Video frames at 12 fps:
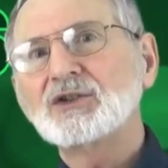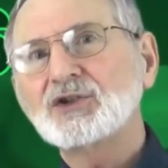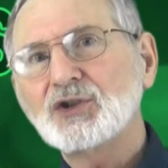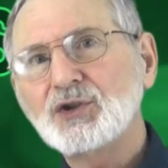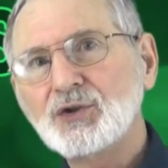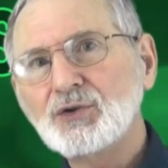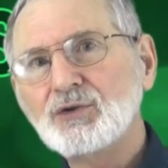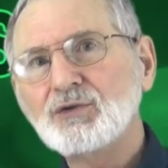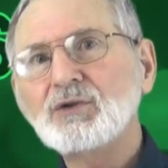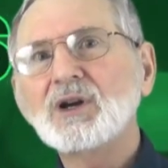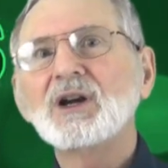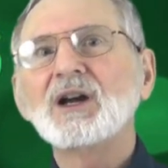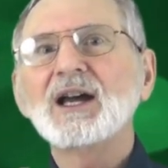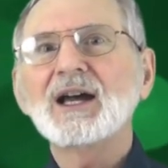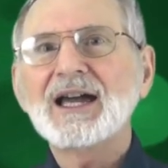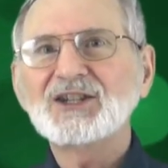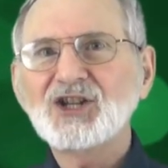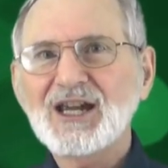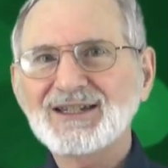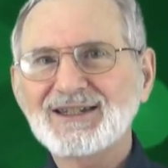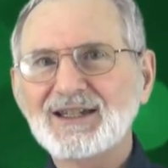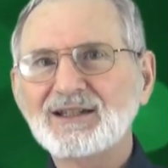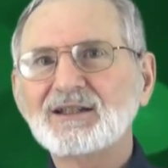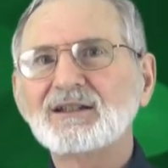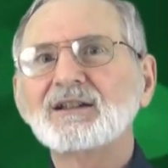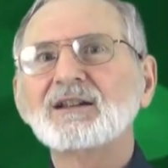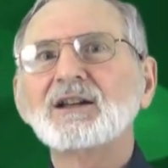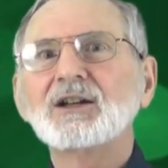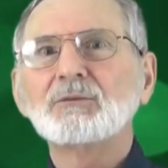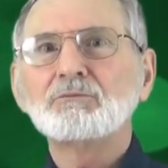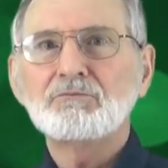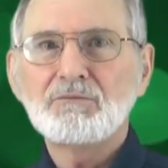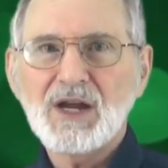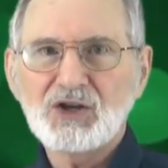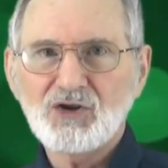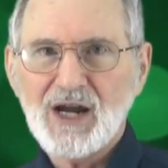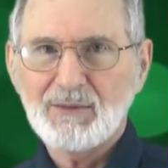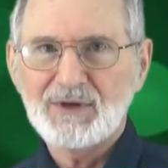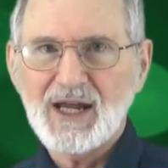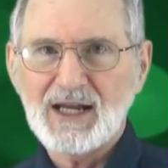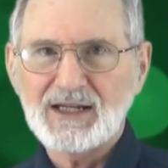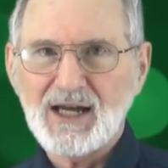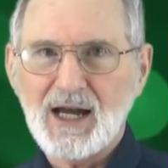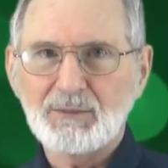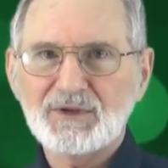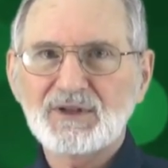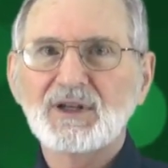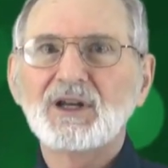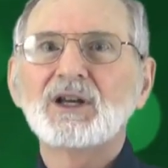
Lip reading: two adjacent major habitat types.